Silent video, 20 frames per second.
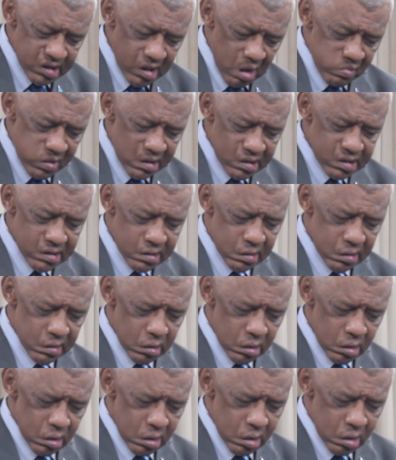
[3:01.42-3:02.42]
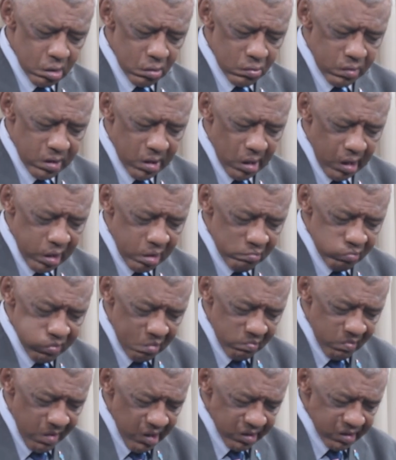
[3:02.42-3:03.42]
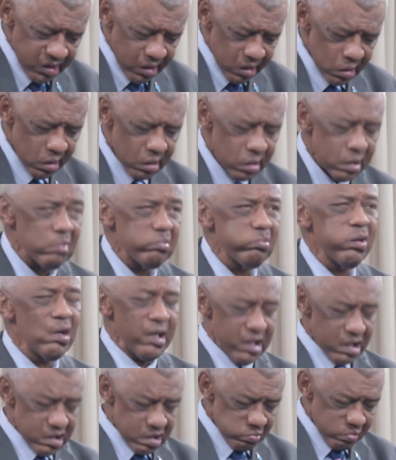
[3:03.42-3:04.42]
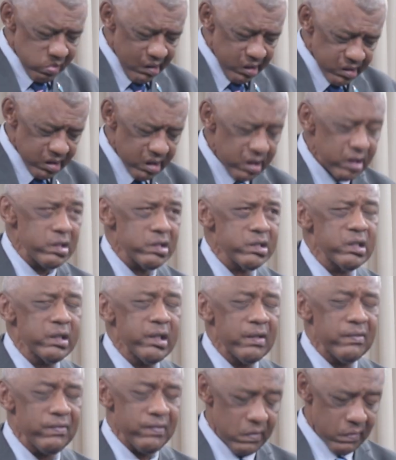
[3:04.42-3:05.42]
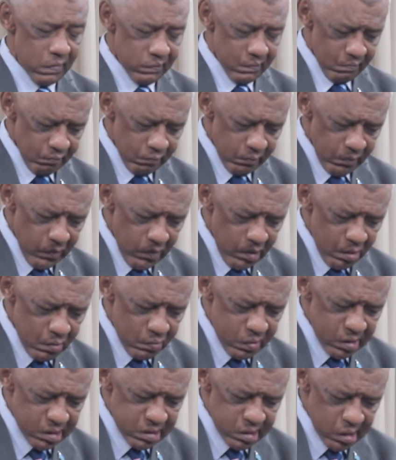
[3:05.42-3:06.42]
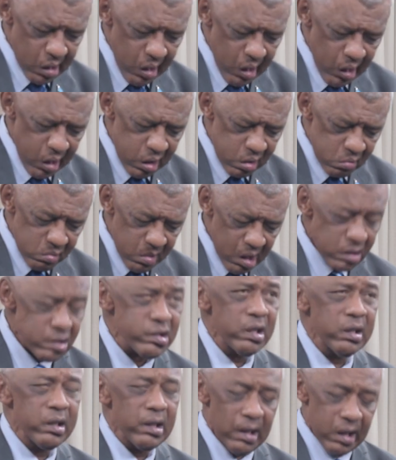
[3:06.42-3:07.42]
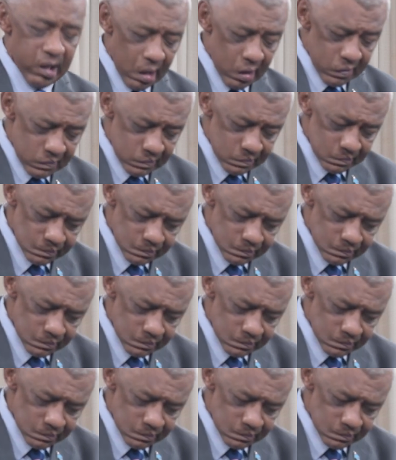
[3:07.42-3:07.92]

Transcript: numbers, we are implementing the Police Beat initiative, which I mentioned earlier.